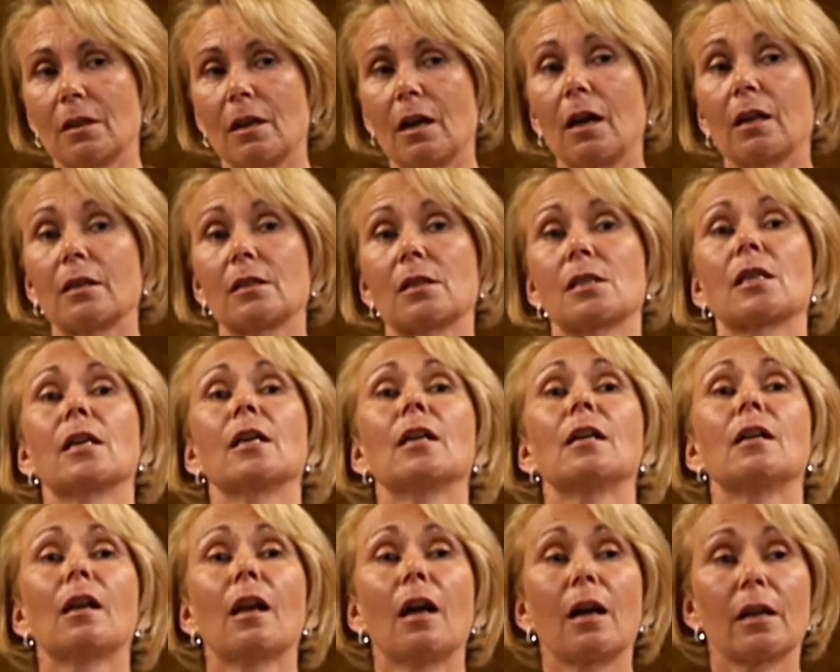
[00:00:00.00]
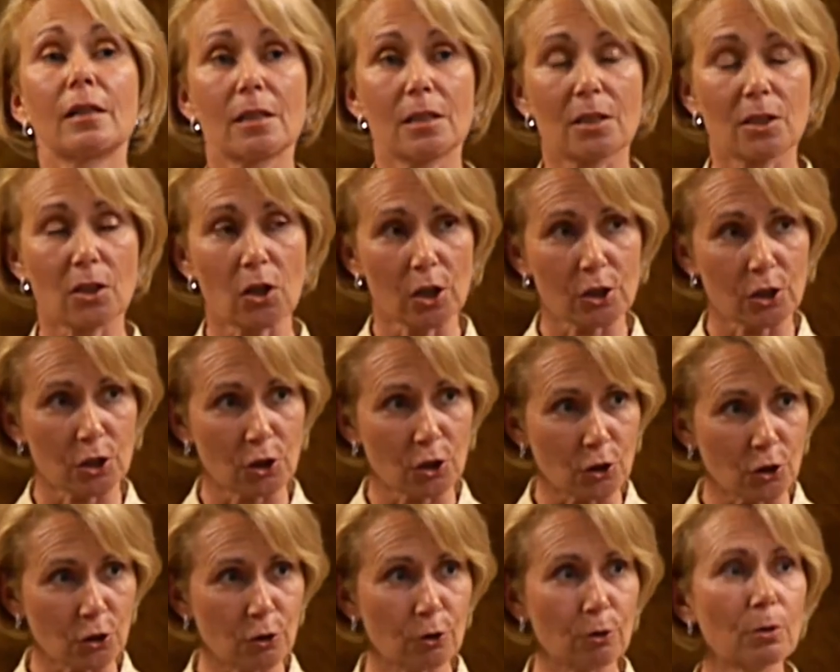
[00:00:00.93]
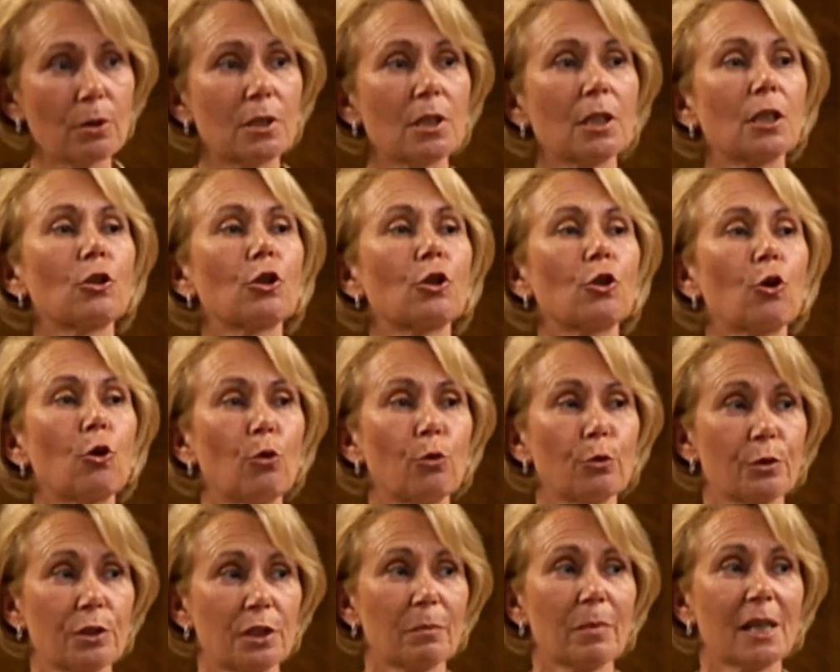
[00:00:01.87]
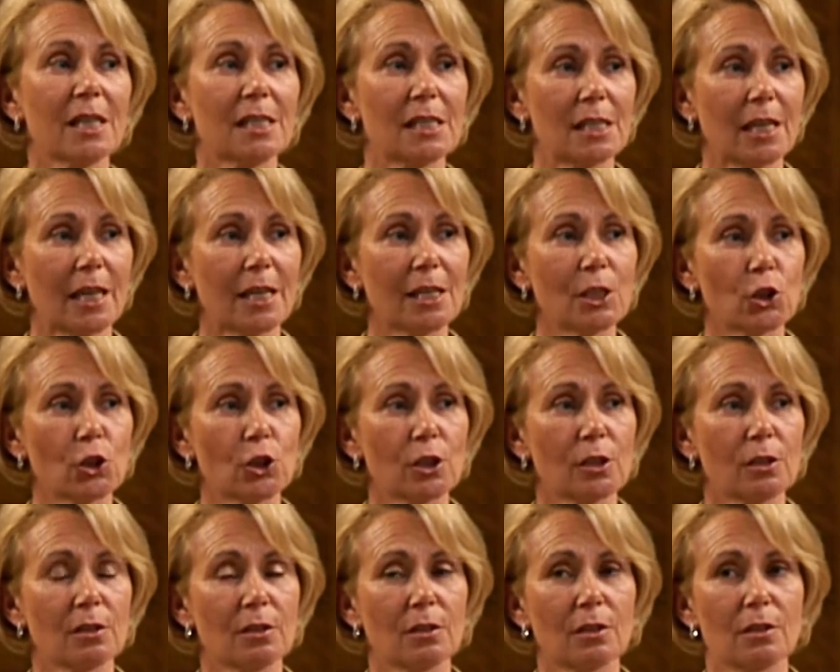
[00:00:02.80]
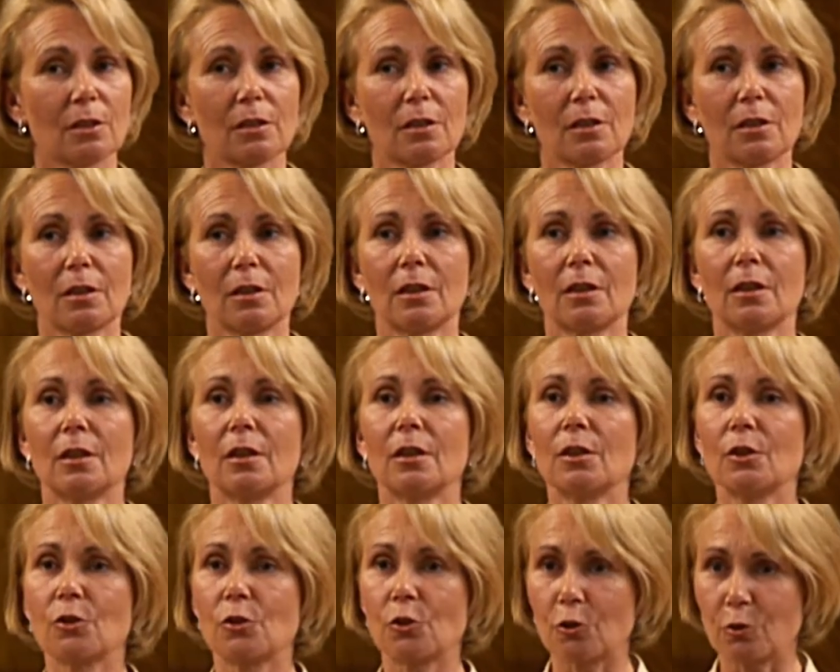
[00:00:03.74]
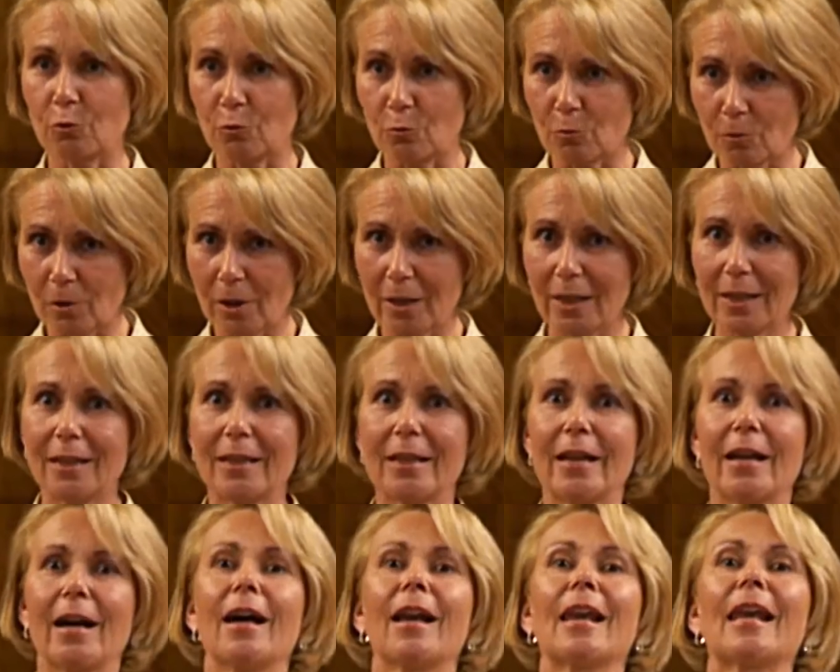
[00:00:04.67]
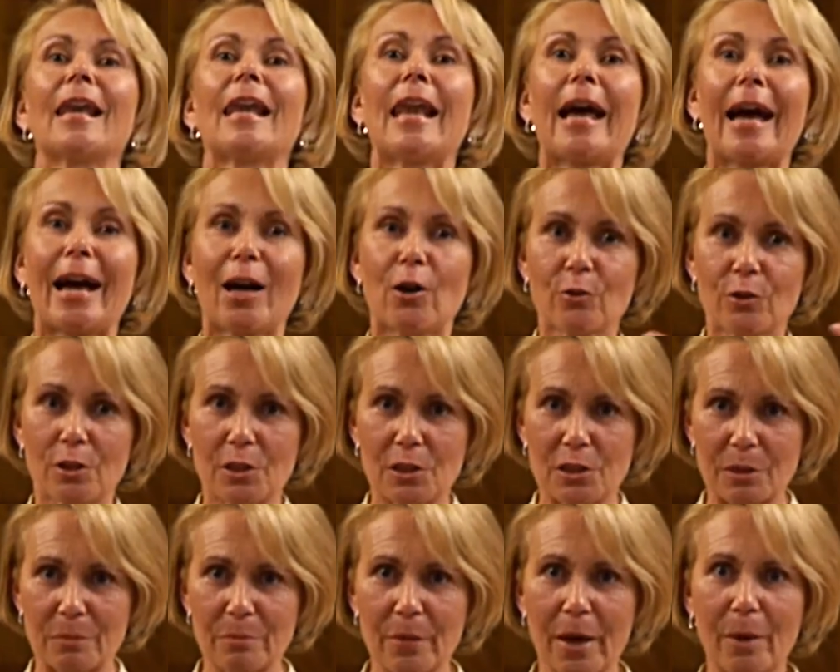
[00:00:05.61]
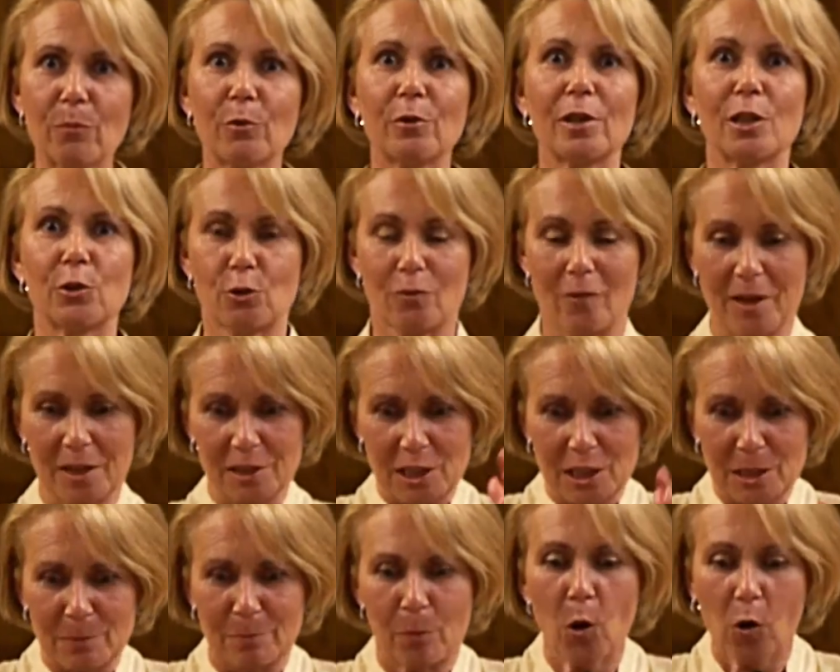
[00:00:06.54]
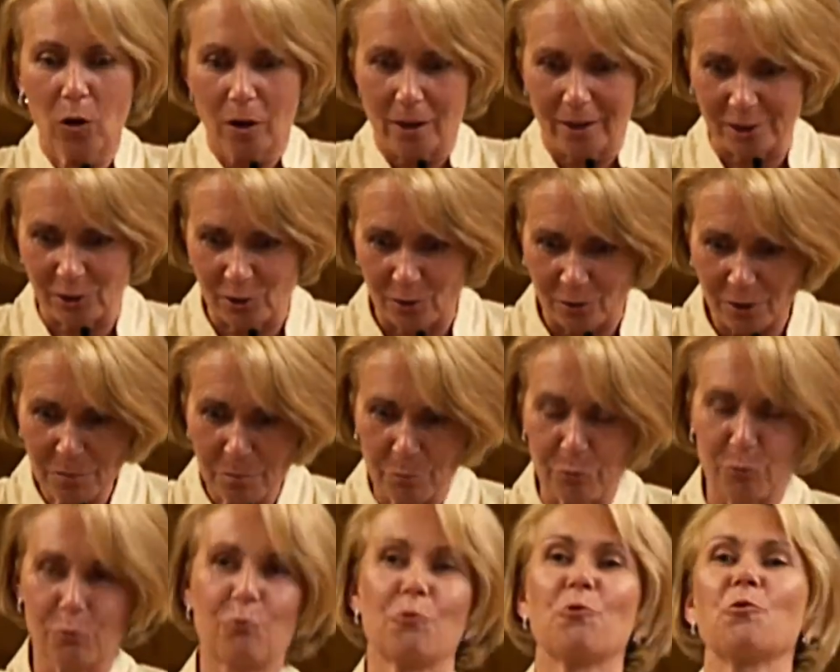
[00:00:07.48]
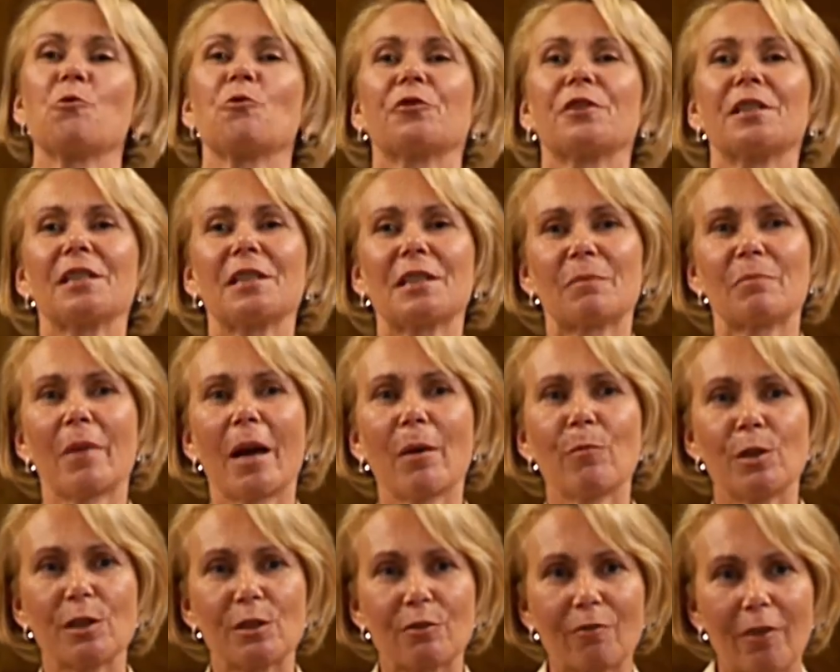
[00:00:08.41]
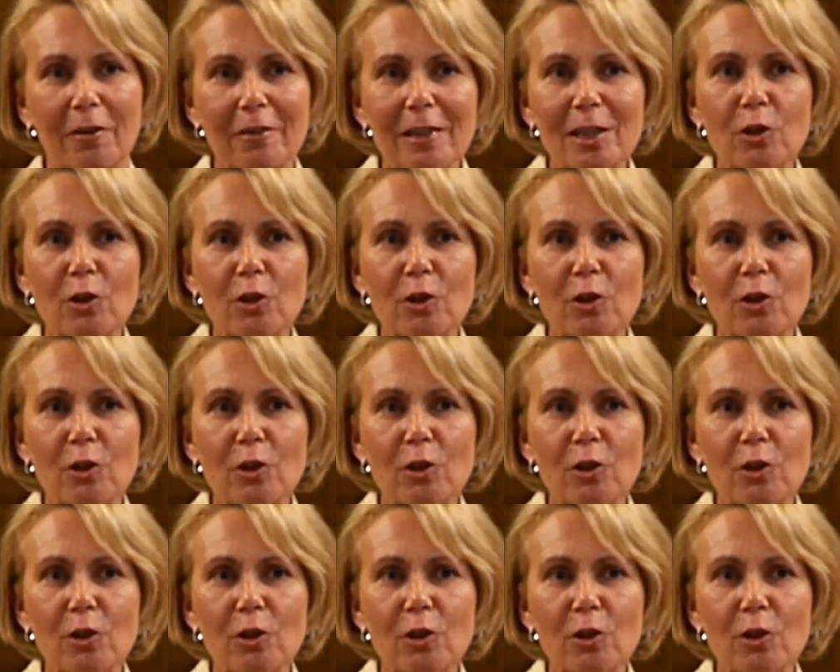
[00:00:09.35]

until I started using the Course meditations to really allow these memories, or that spotlight brought these memories very